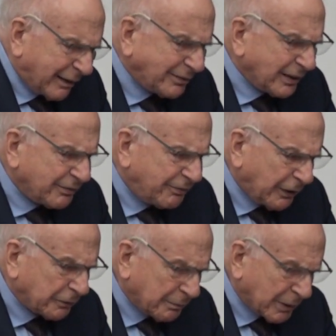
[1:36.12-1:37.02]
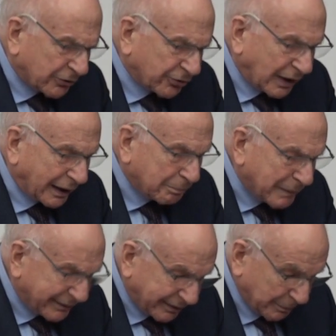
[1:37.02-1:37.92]
This is very much like
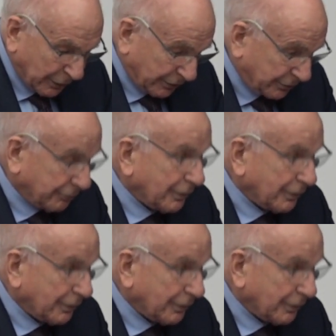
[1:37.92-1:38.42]
measurement.